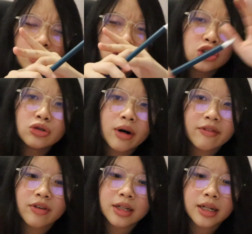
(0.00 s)
chill
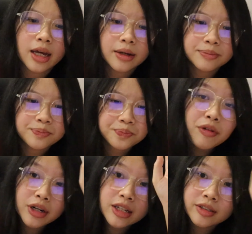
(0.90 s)
out for the day.
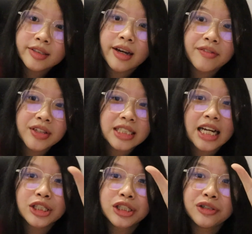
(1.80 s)
Rewarding yourself is
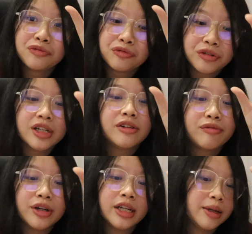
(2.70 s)
actually really,
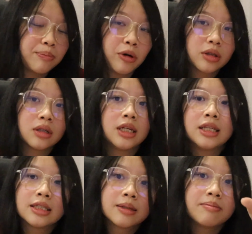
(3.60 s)
really important. It
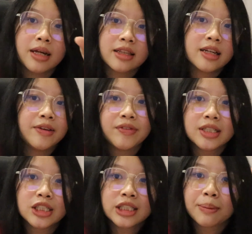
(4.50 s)
doesn't matter if
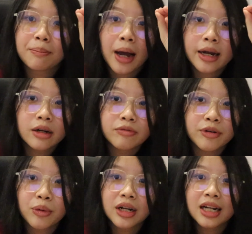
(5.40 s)
it's just a minor
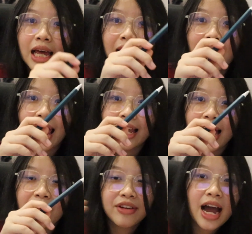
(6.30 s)
reward like
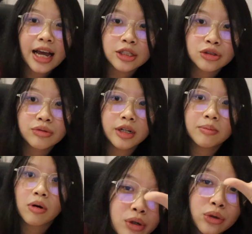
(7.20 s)
having ice
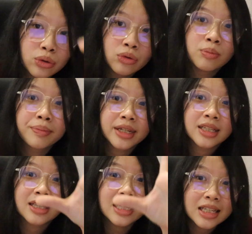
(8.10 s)
cream will do, but
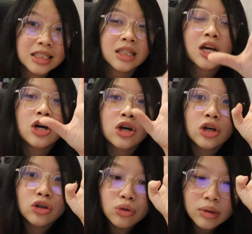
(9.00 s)
the thing is,
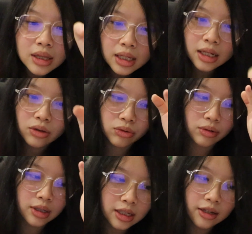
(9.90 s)
you need to
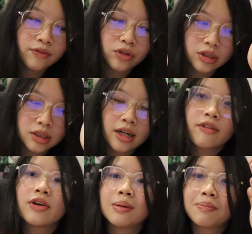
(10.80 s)
give
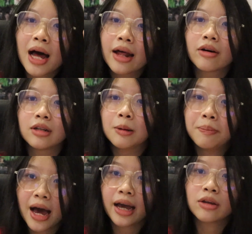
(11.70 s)
yourself a pat on the
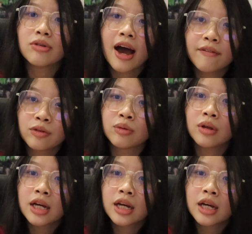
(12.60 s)
back. You have to